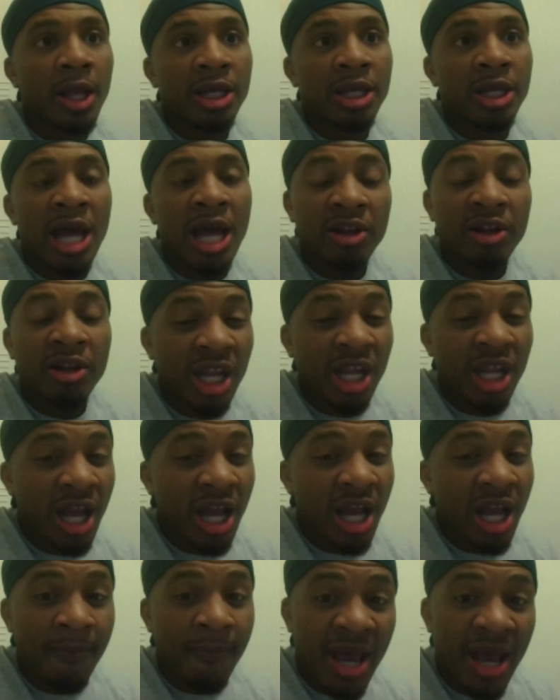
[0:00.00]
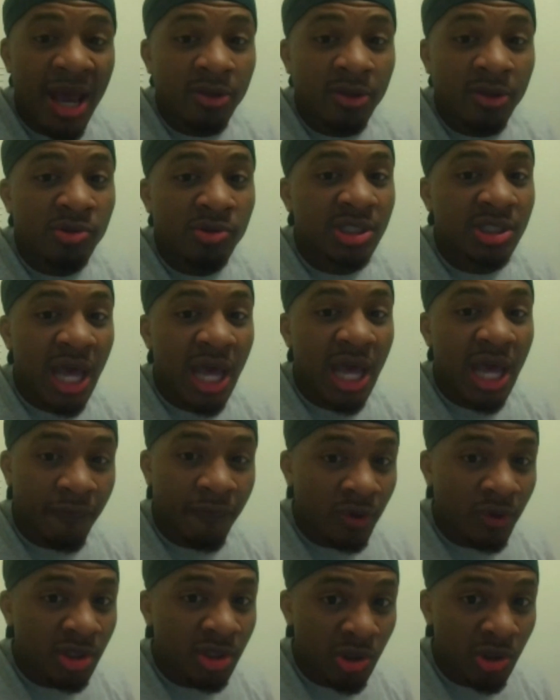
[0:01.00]
now that they got Matthew
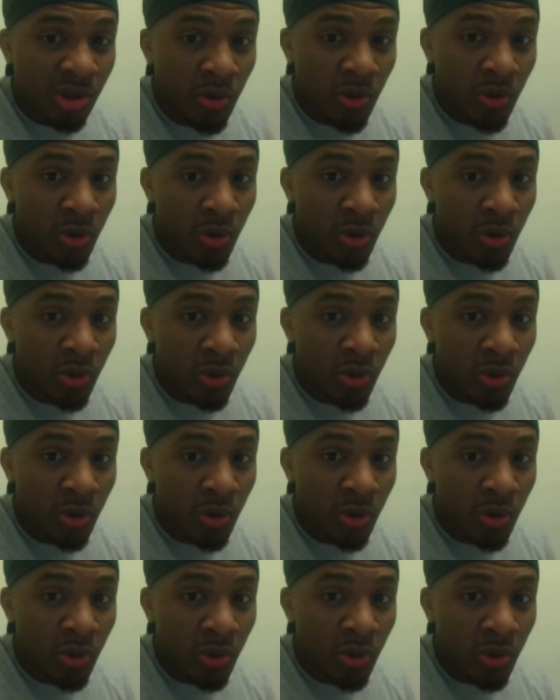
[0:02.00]
Stafford too,